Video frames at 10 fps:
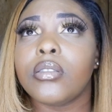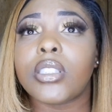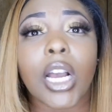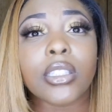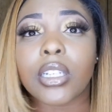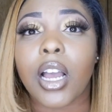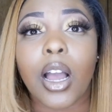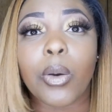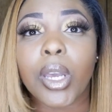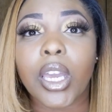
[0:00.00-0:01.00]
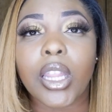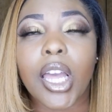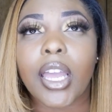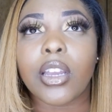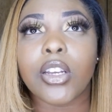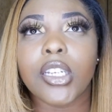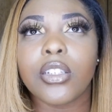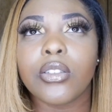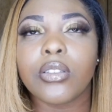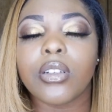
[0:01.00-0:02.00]
Dr. Conway, like,
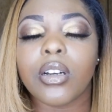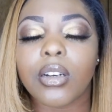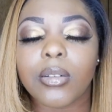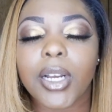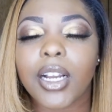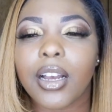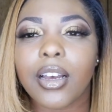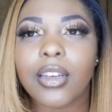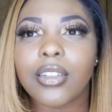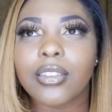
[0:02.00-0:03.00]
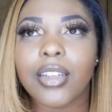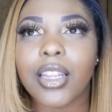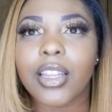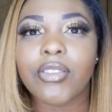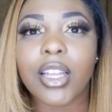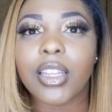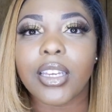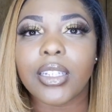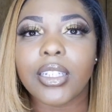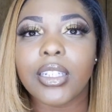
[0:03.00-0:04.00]
oh my God, I love that
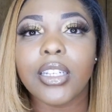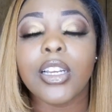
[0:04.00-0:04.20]
lady.